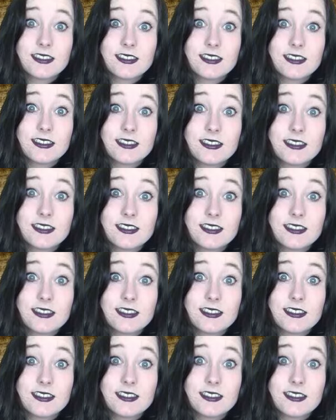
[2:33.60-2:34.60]

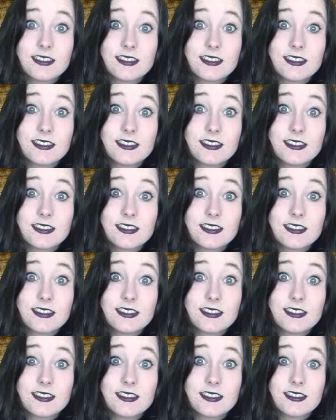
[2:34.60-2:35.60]

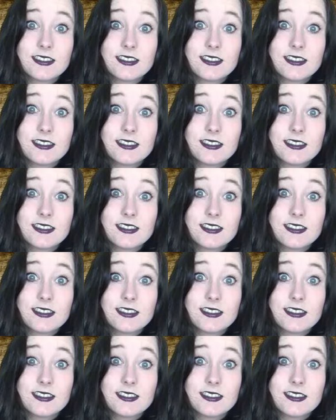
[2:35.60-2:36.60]

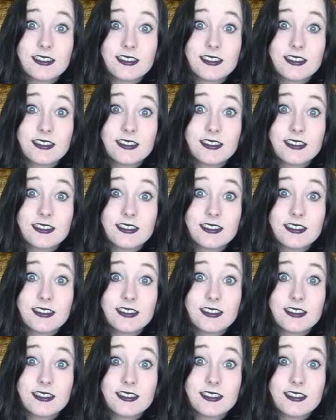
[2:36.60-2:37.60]

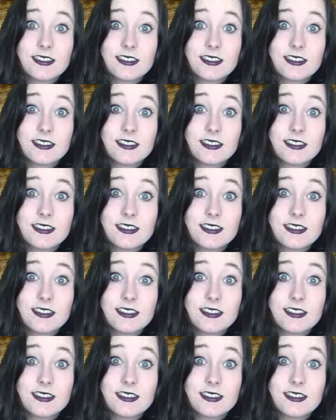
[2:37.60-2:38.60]

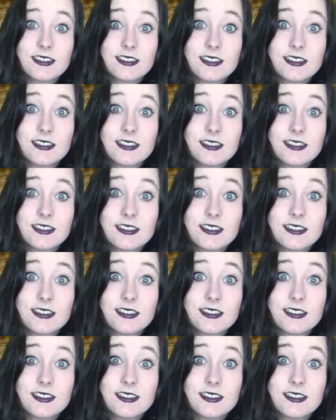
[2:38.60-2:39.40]
(no lip movement)